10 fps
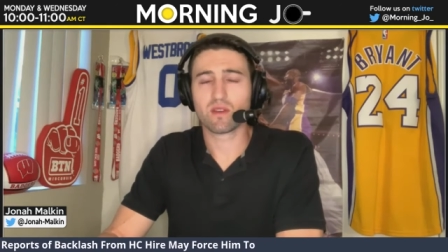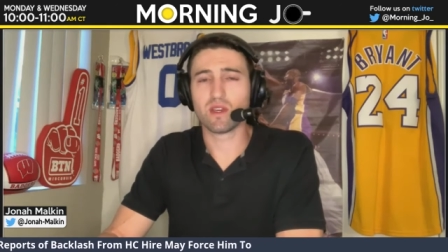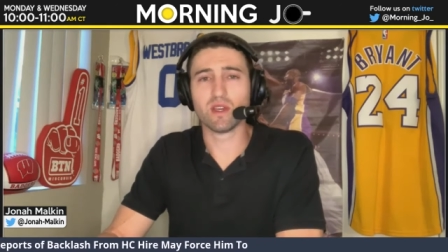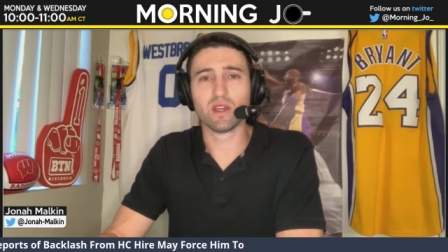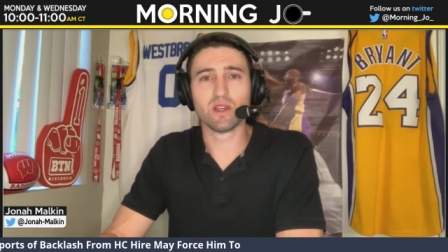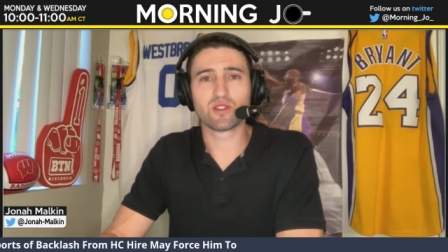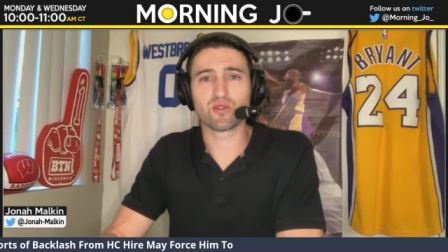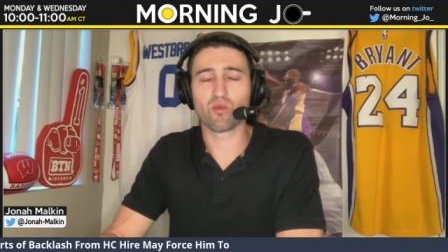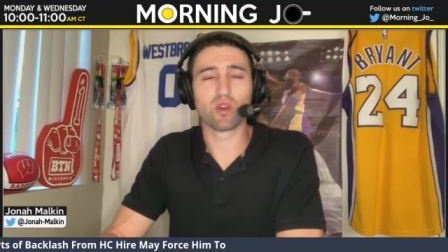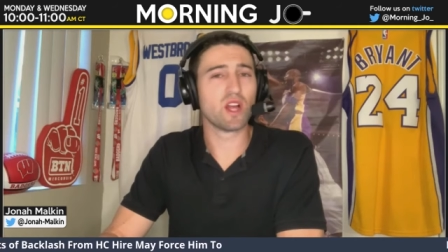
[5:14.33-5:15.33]

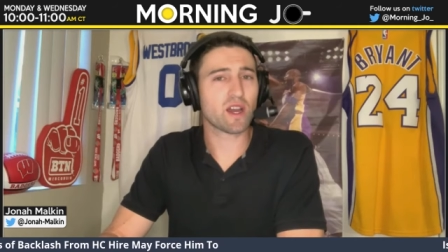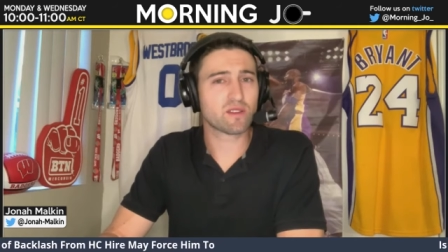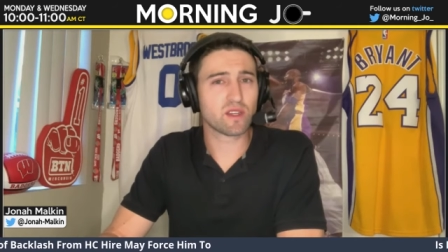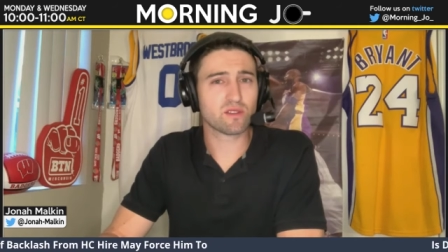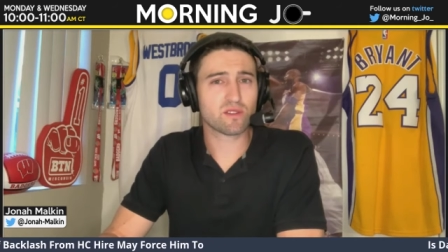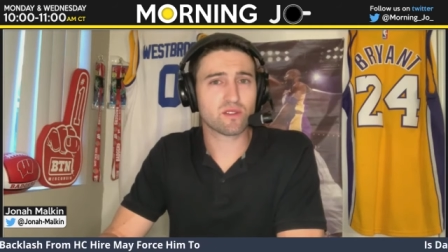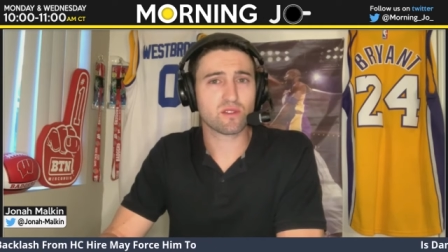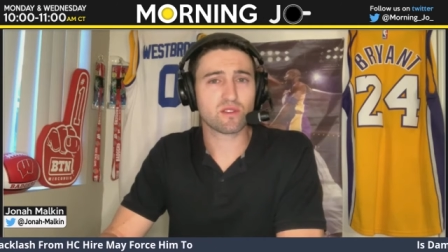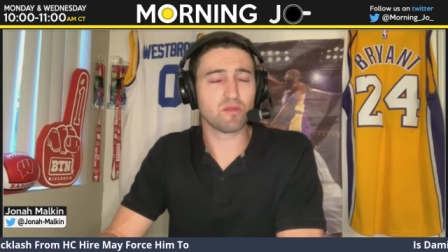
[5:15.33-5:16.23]
his reluctance